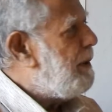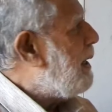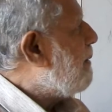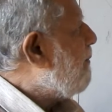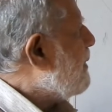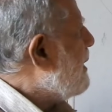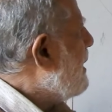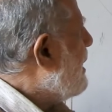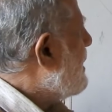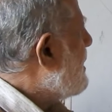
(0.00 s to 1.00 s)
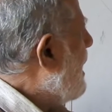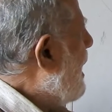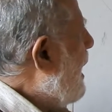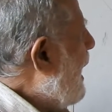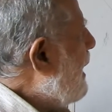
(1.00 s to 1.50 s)
pay it for 3 years,
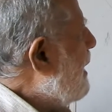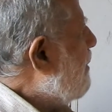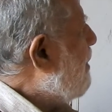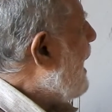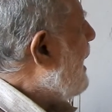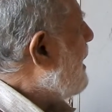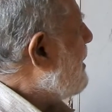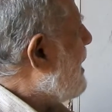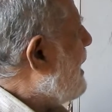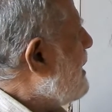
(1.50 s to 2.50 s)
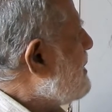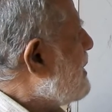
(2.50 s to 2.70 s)
and the bank is charging